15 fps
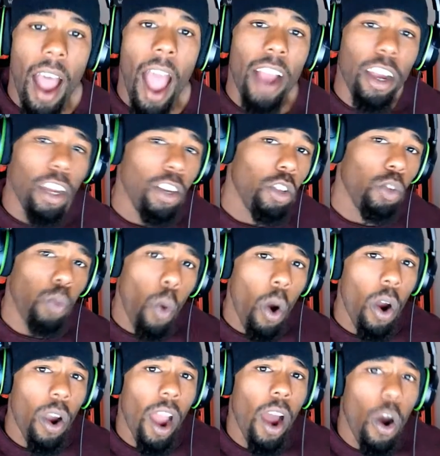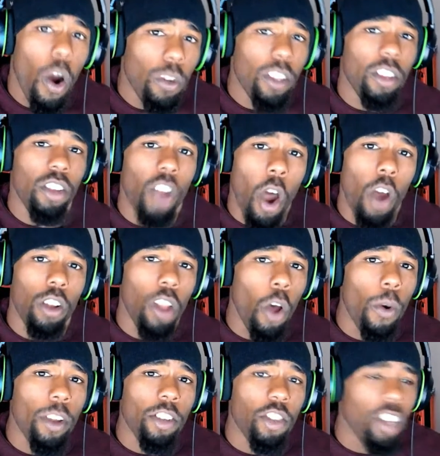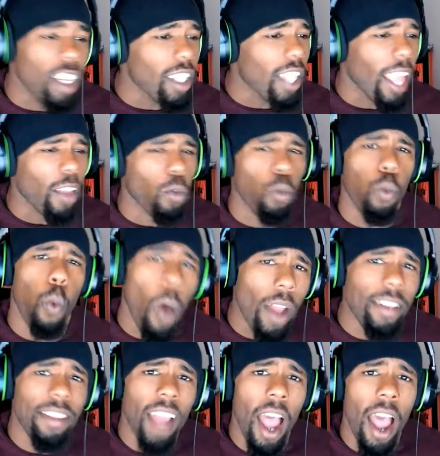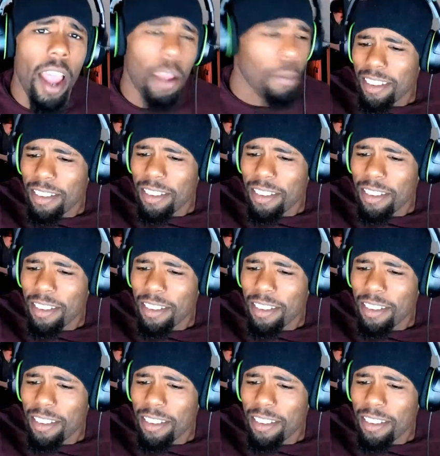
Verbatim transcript: I could have swore I only saw Lois cheat like one time.